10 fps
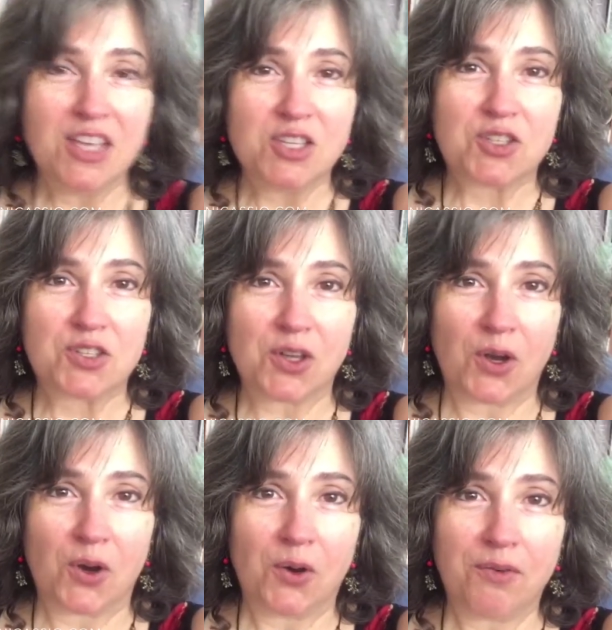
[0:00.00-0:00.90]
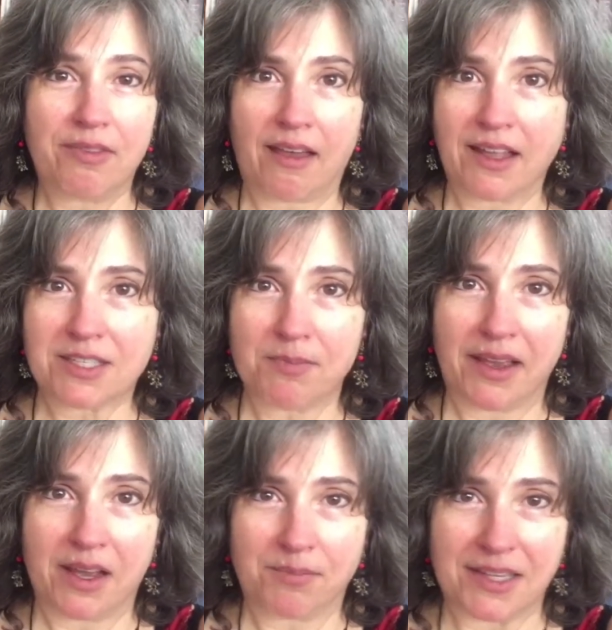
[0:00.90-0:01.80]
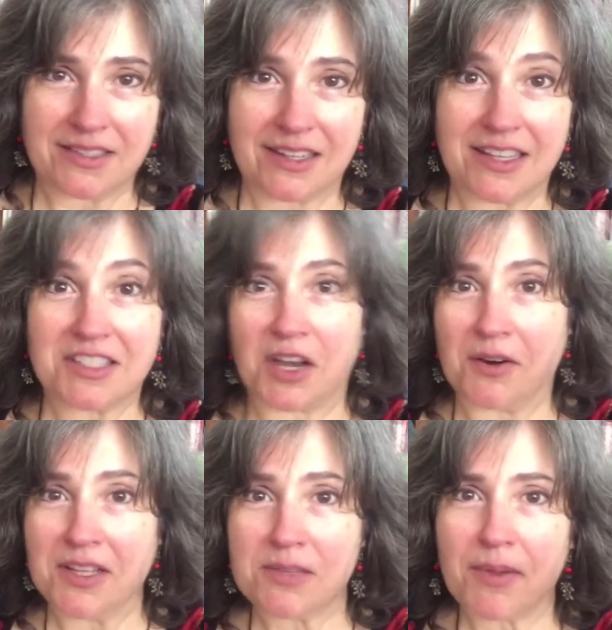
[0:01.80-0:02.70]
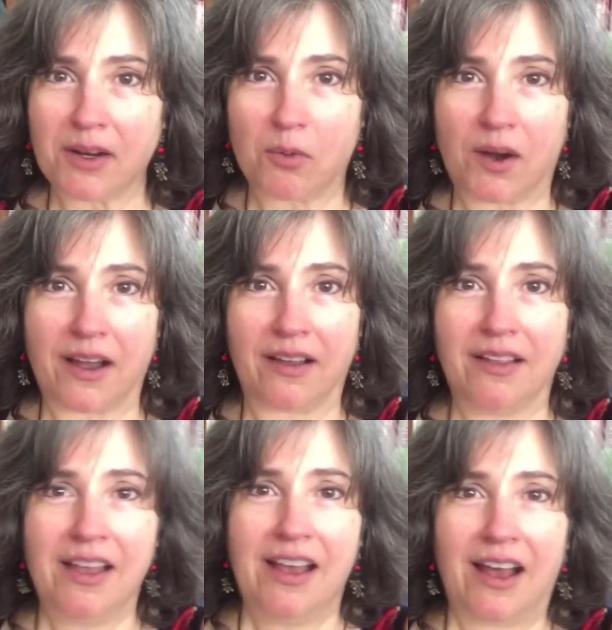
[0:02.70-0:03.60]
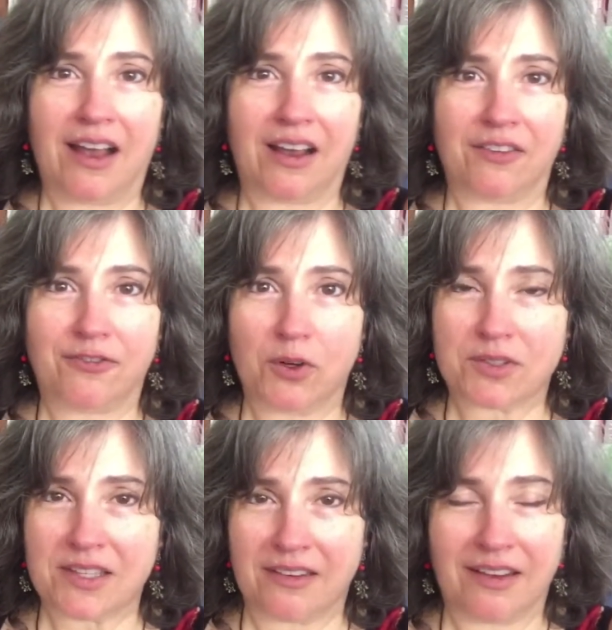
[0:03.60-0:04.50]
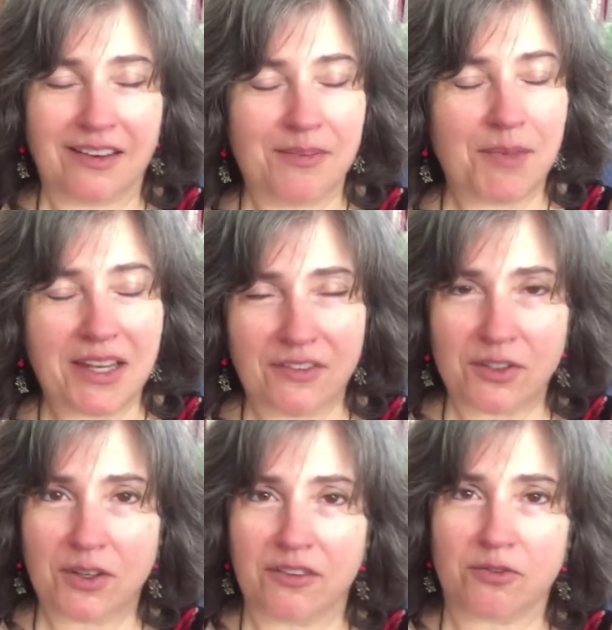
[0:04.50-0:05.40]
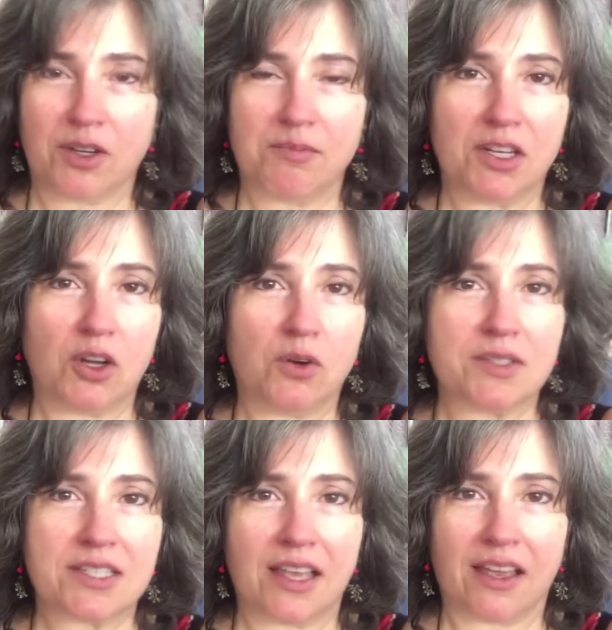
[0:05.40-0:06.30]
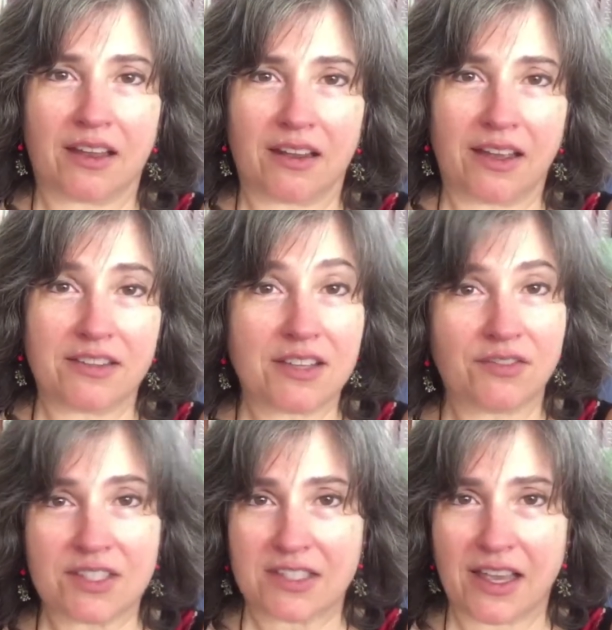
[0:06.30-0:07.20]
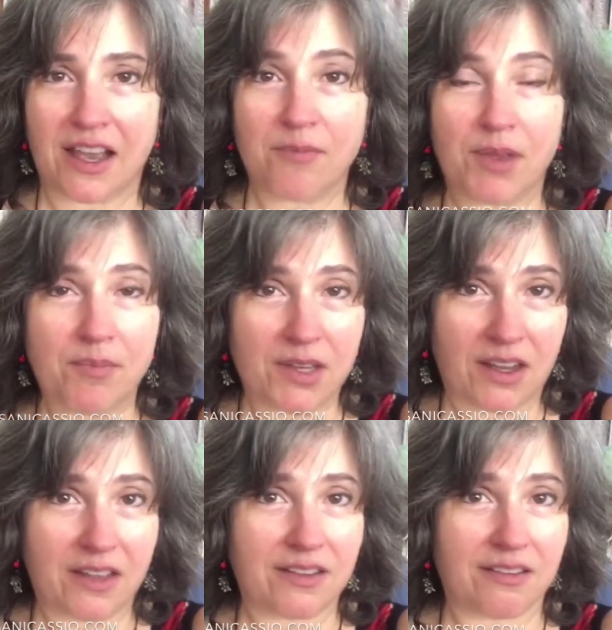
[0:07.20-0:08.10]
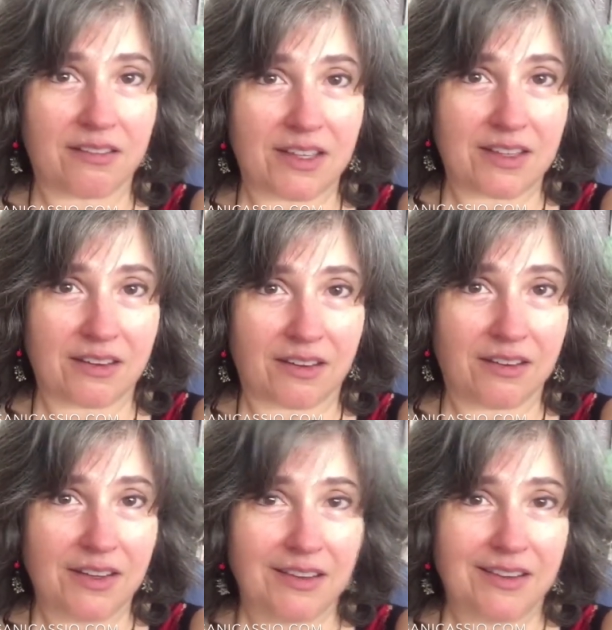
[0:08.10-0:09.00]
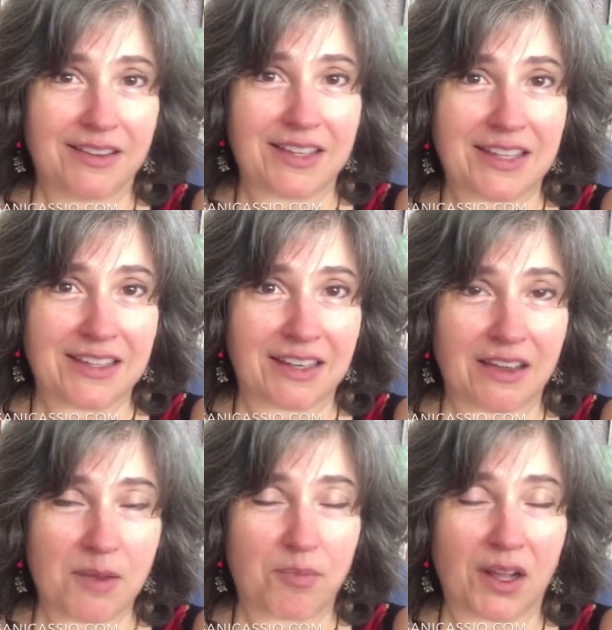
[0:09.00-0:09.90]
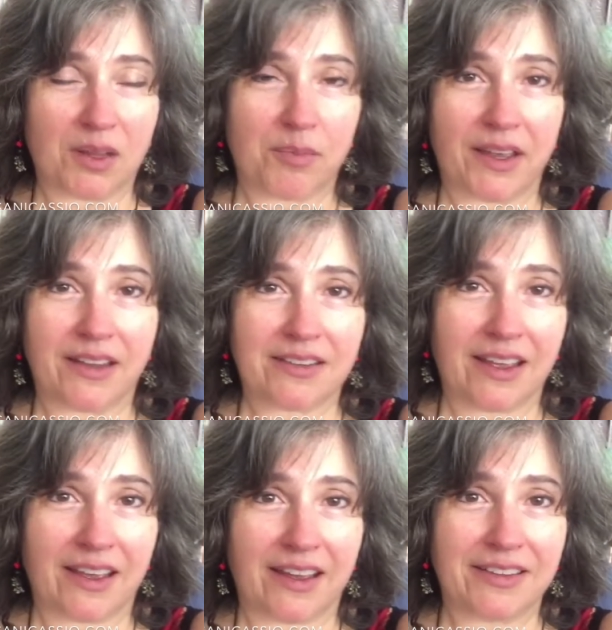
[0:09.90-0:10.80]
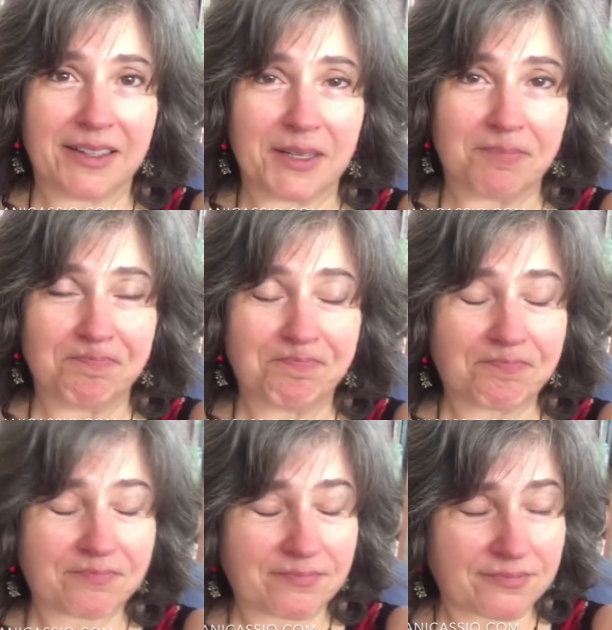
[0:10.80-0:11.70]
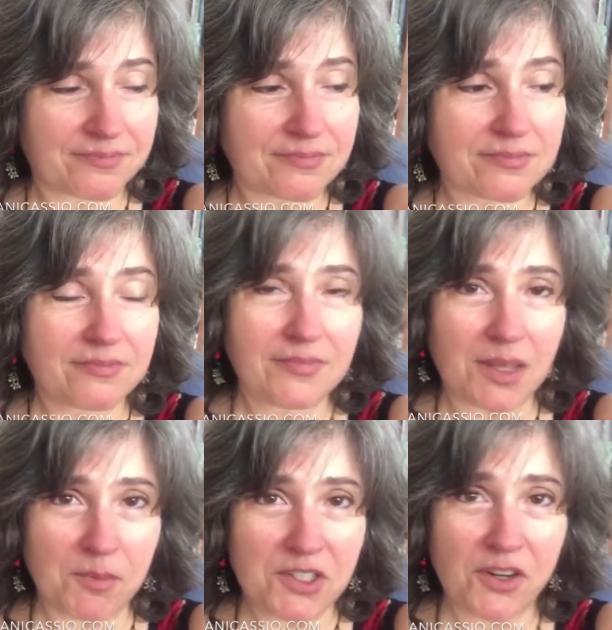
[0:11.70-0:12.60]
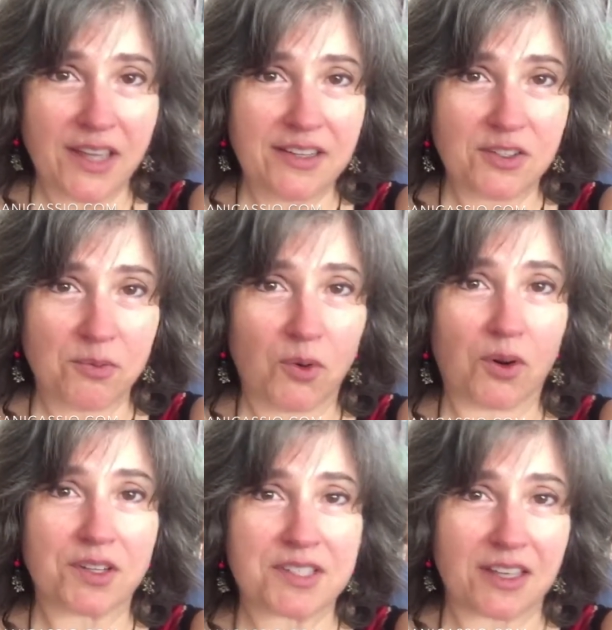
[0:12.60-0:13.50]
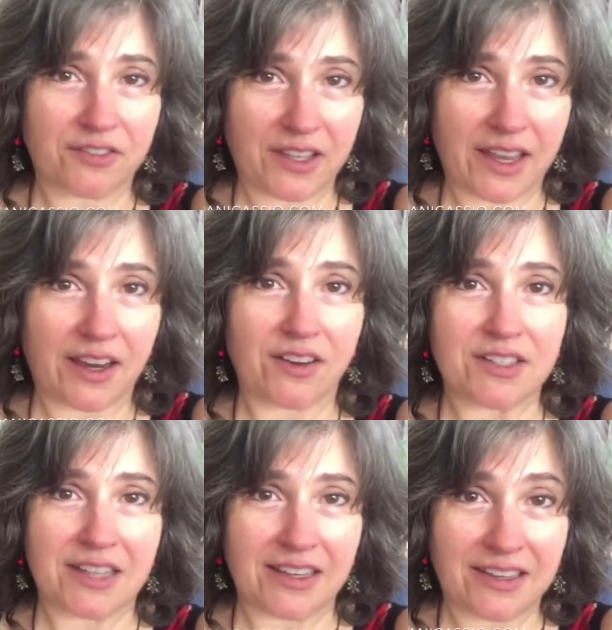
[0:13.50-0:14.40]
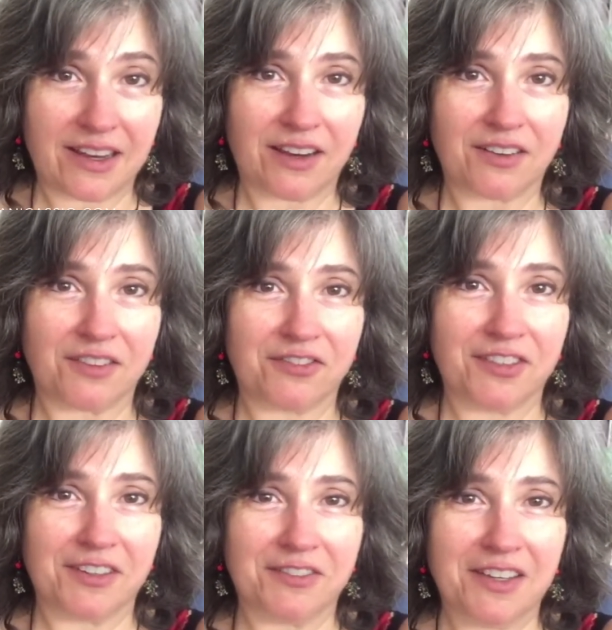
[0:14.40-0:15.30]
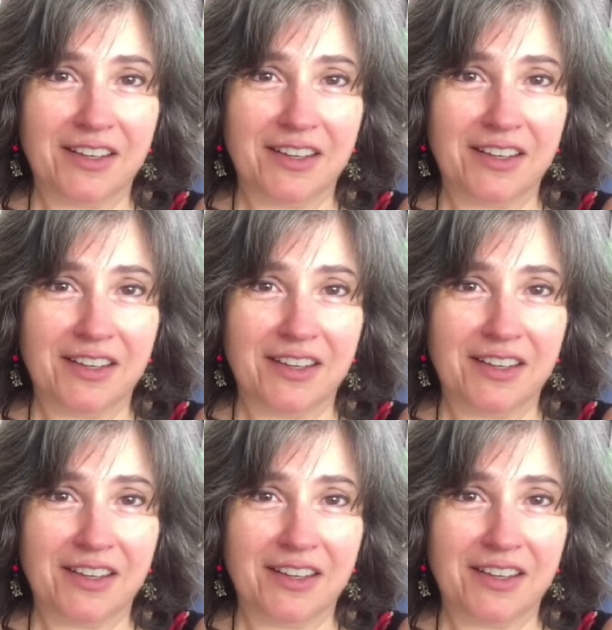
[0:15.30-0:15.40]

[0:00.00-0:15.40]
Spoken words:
So that's my update today. Sorry it's been a while, folks, and many of you have written me notes, and I just have to say I've been behind the 8 ball a bit, and been trying to do more self-care and taking care of